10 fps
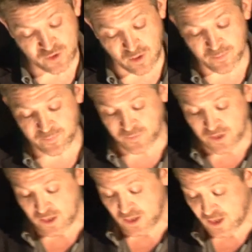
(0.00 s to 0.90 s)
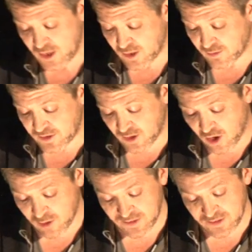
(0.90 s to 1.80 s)
So, the
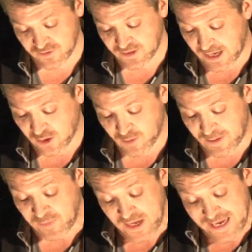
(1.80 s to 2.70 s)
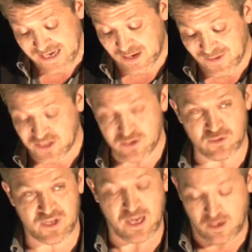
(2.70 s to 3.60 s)
economies of scale come in. Now, each of
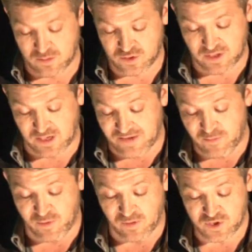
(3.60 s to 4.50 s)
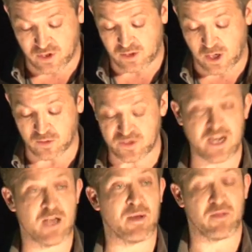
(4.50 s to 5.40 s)
those kilos in Liverpool are sold
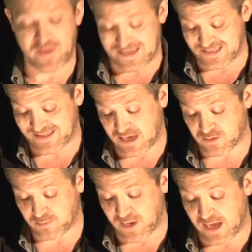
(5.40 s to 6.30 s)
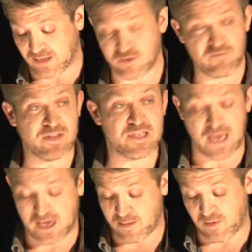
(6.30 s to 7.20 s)
wholesale at about £30,000, on
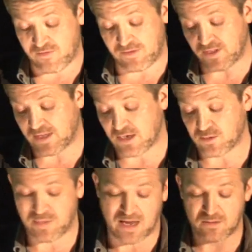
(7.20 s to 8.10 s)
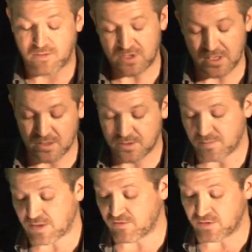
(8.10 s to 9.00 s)
retail at about £50,000. Obviously, there's
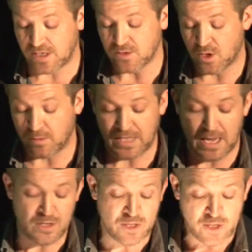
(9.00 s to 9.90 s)
different deals going down.